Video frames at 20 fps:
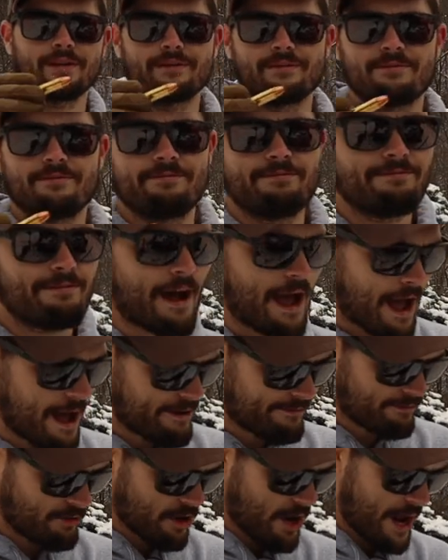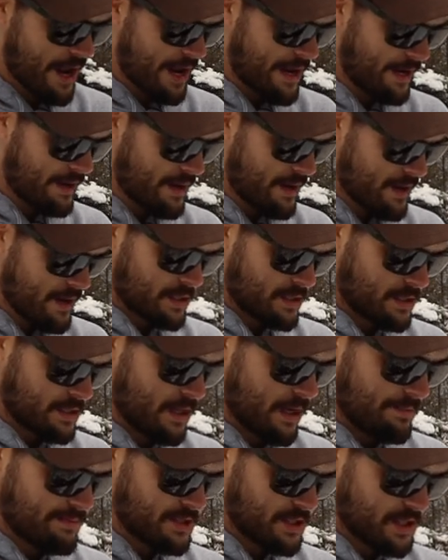and five grain
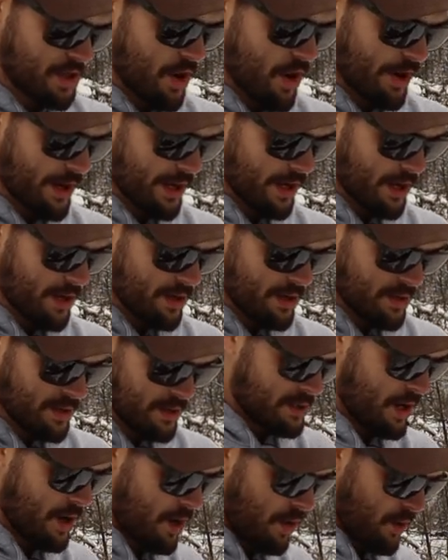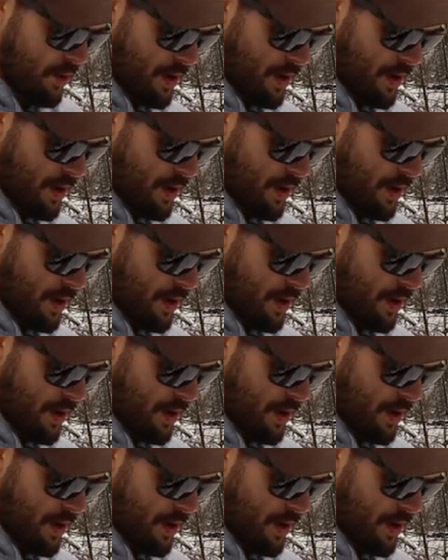subsonic. So